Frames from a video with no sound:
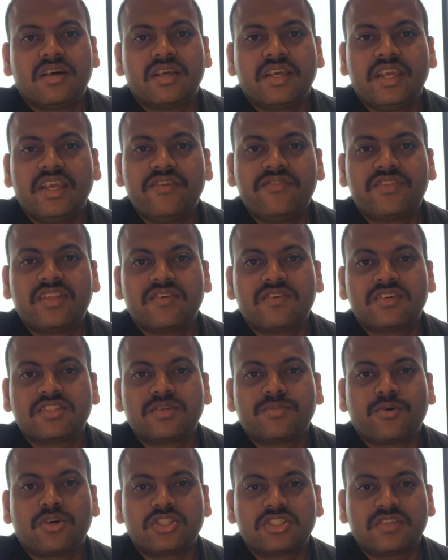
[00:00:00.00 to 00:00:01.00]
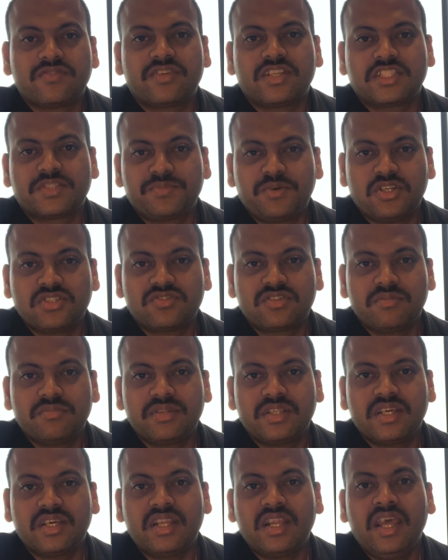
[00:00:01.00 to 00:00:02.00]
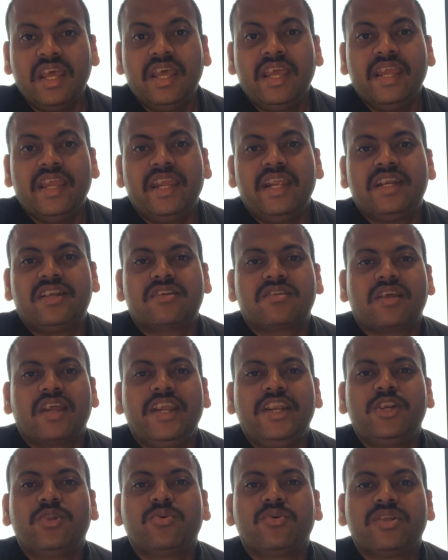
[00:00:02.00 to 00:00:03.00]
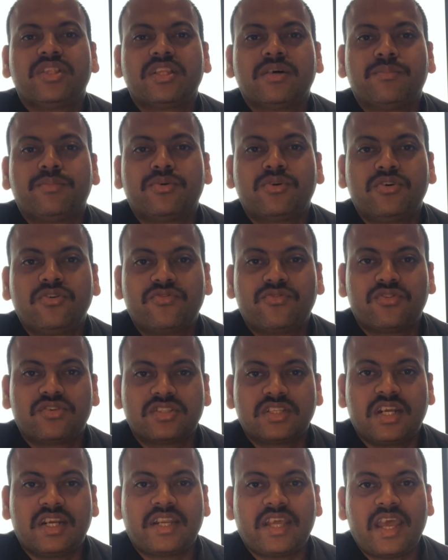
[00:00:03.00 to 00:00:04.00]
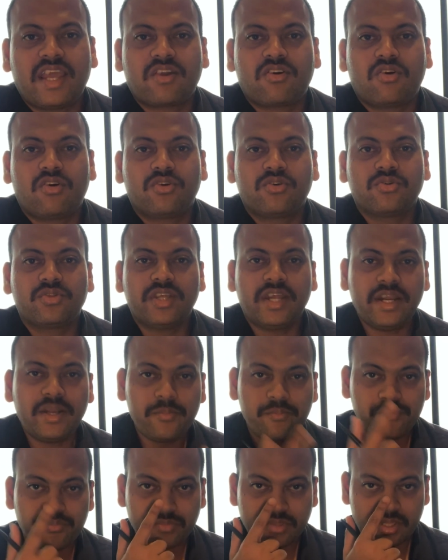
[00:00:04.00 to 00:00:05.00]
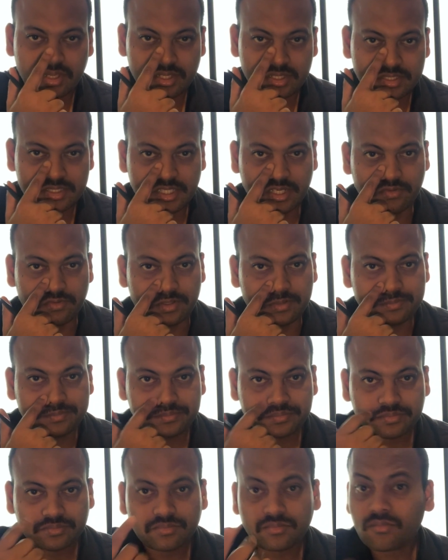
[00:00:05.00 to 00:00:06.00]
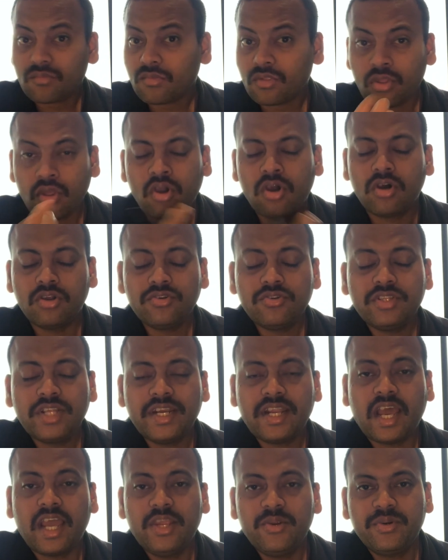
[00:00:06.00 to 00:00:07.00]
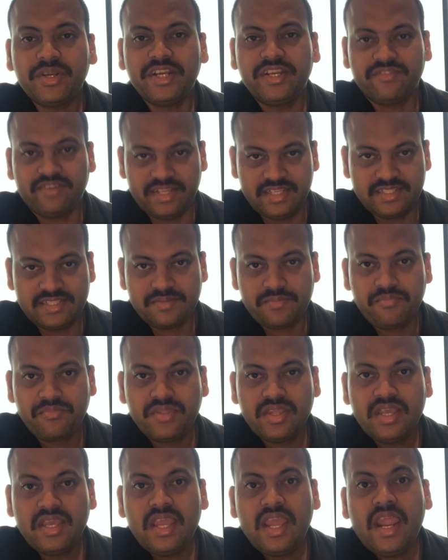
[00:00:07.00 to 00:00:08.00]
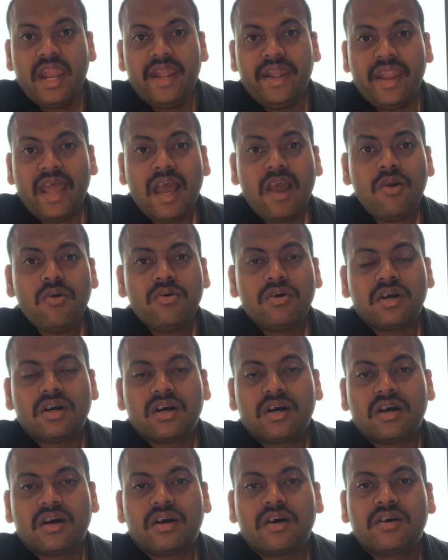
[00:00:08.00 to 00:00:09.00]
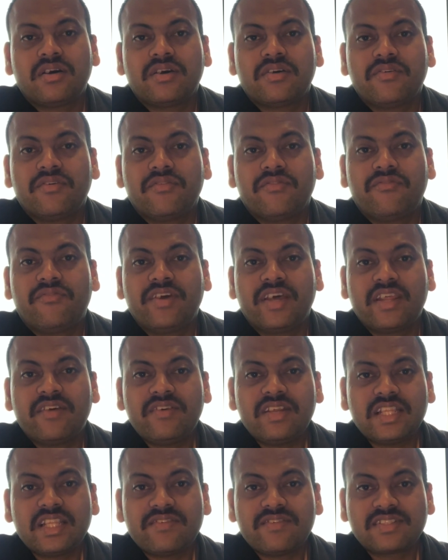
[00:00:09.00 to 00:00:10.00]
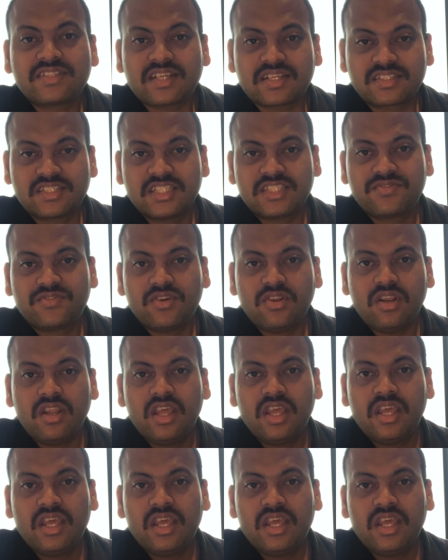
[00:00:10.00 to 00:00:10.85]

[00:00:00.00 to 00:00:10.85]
if there was a positive response from there, it tried doing the brute force attack onto that server or onto that IoT device. Now, wherever they were successful,